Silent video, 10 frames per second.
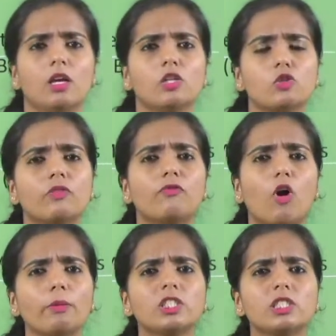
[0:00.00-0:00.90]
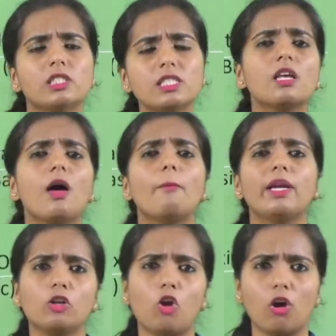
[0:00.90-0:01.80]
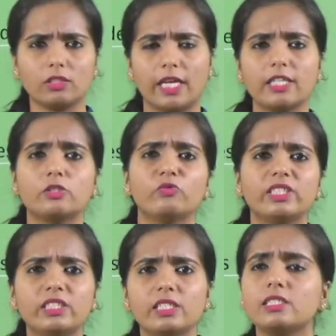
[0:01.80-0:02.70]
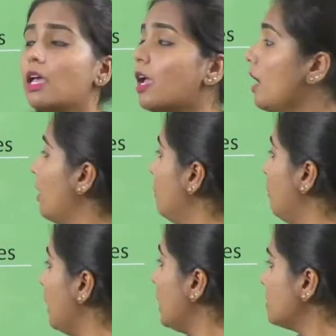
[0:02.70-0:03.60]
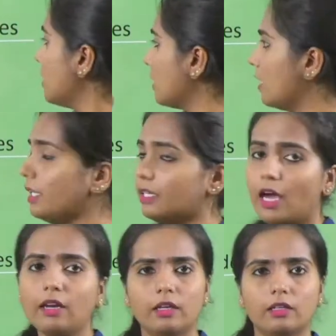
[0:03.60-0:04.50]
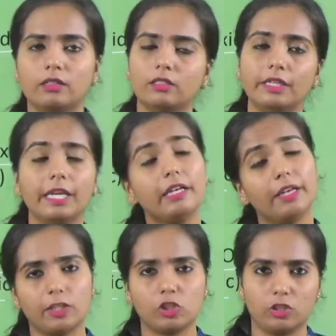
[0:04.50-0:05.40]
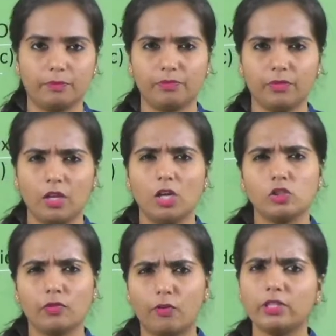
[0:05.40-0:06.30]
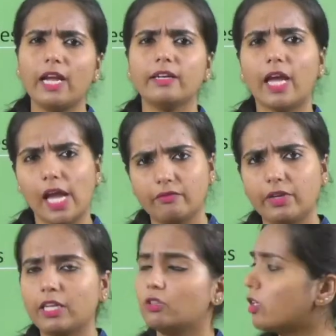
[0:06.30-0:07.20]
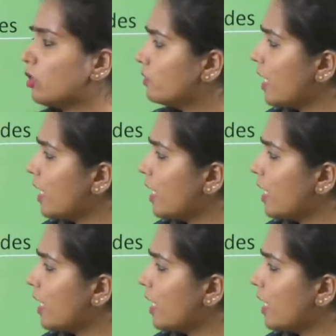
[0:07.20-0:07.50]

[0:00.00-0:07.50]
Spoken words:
So the formation is metal oxides, which is basic in nature. So for that I have taken one of the